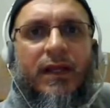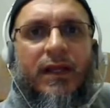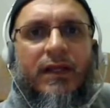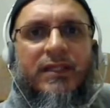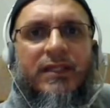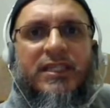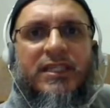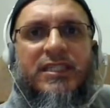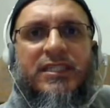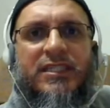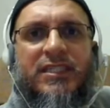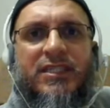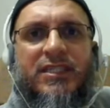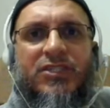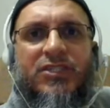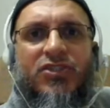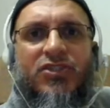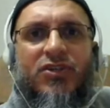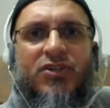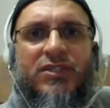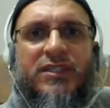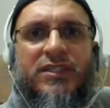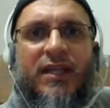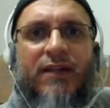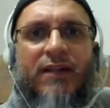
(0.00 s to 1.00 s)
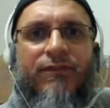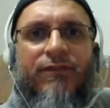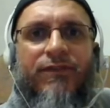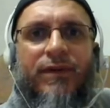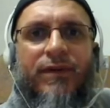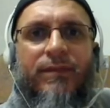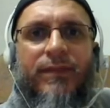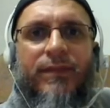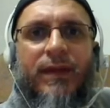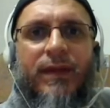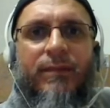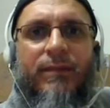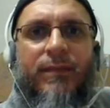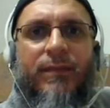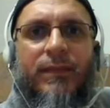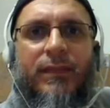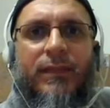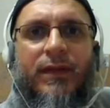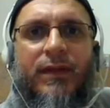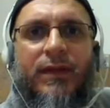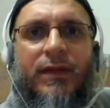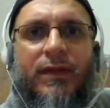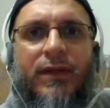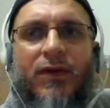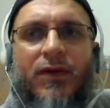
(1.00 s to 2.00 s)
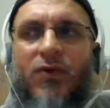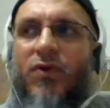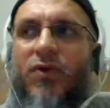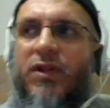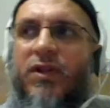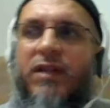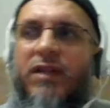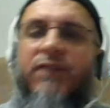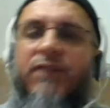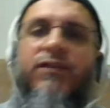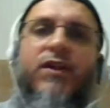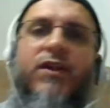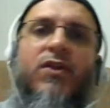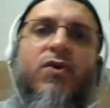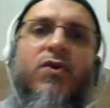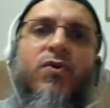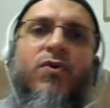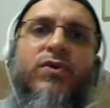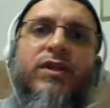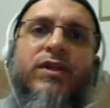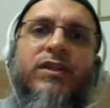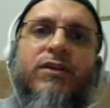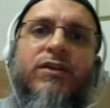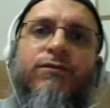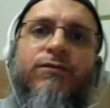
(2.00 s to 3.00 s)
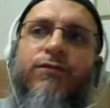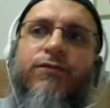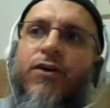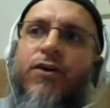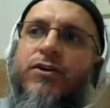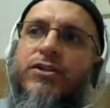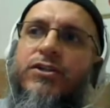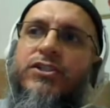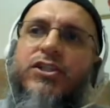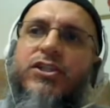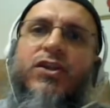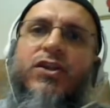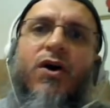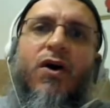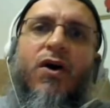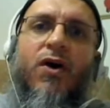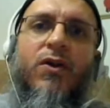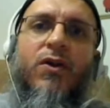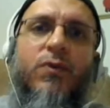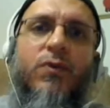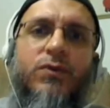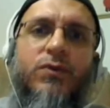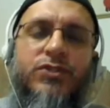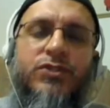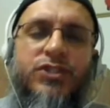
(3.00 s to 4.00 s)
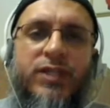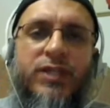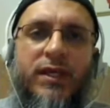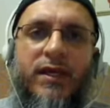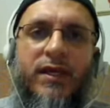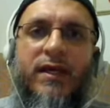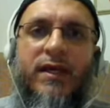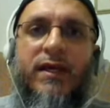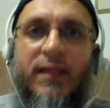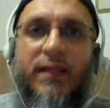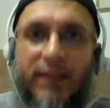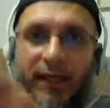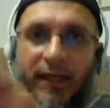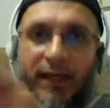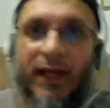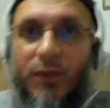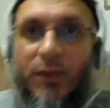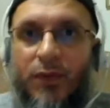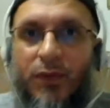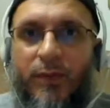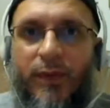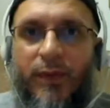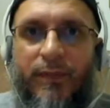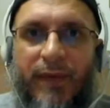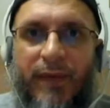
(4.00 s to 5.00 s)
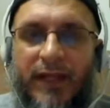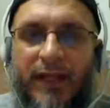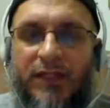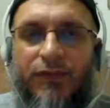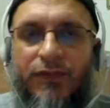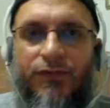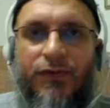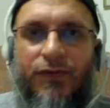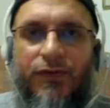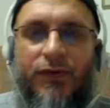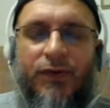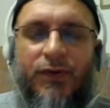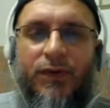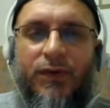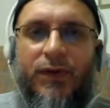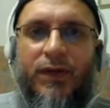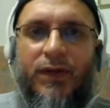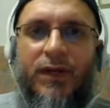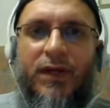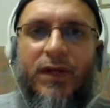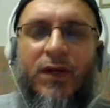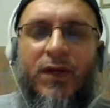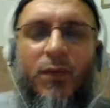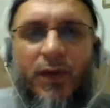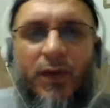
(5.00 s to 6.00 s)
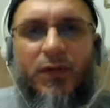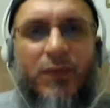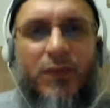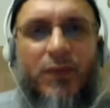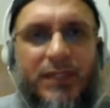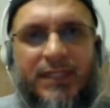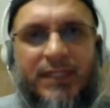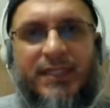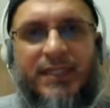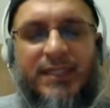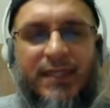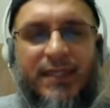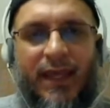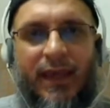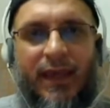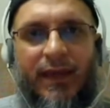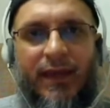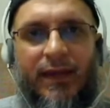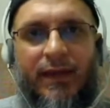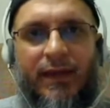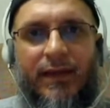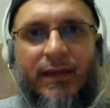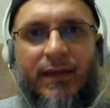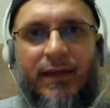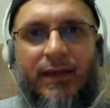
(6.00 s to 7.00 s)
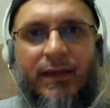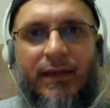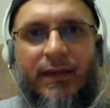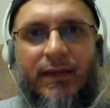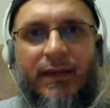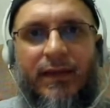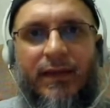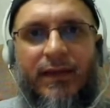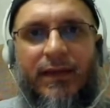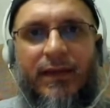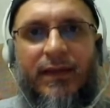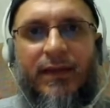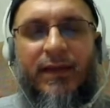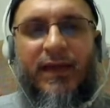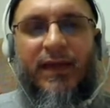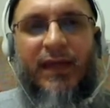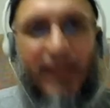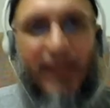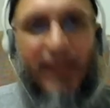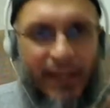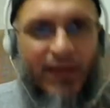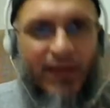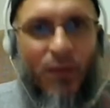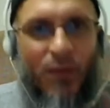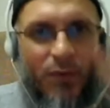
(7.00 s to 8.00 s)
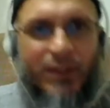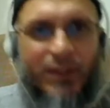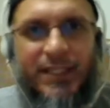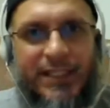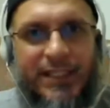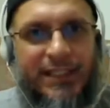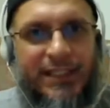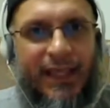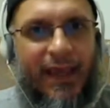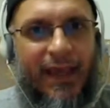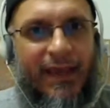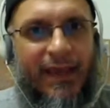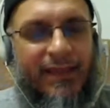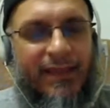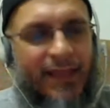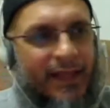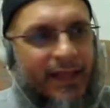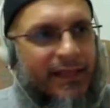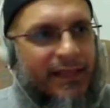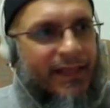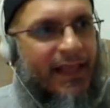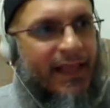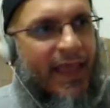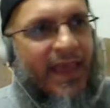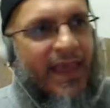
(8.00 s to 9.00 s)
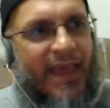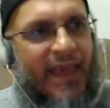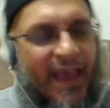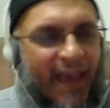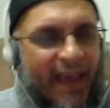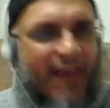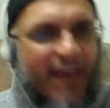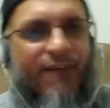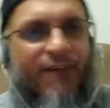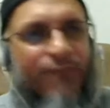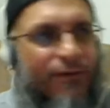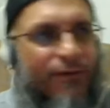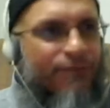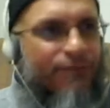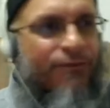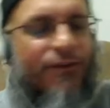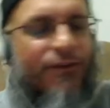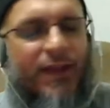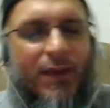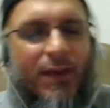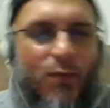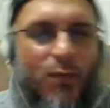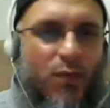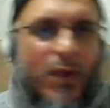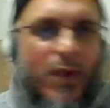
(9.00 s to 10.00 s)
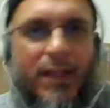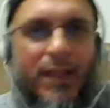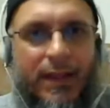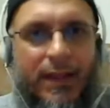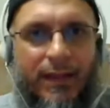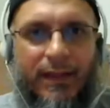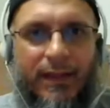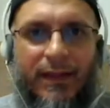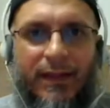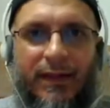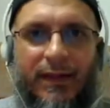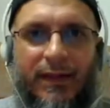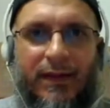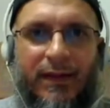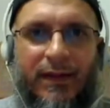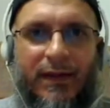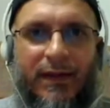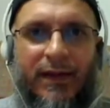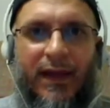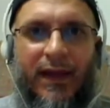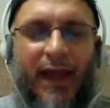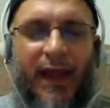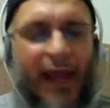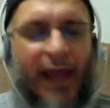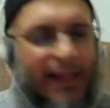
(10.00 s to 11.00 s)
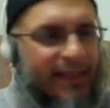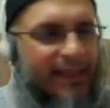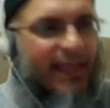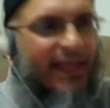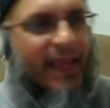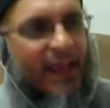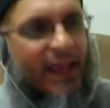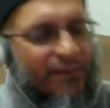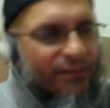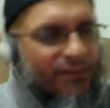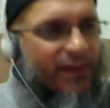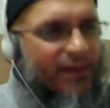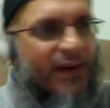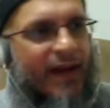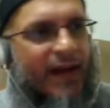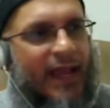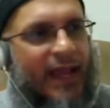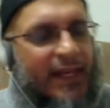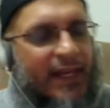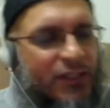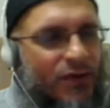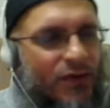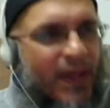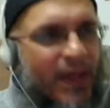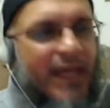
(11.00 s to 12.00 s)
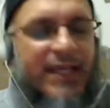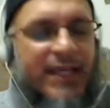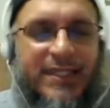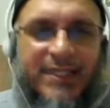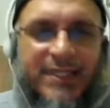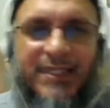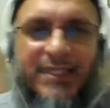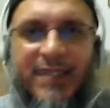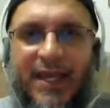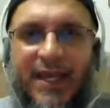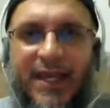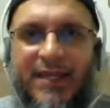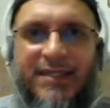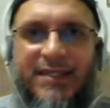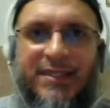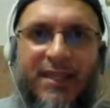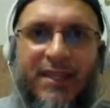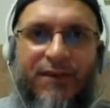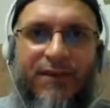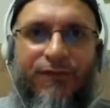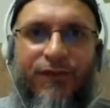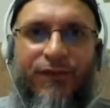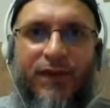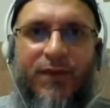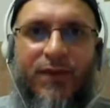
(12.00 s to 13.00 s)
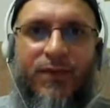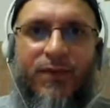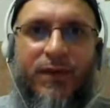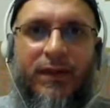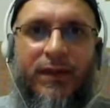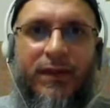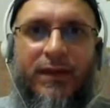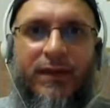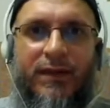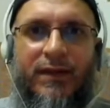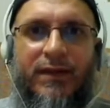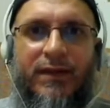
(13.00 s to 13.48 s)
distance yourself from them. Go live alone in the forest in a hollow tree. That will be better for you. What was he saying? He was saying that they have a free will, and they have a right to exercise their free will.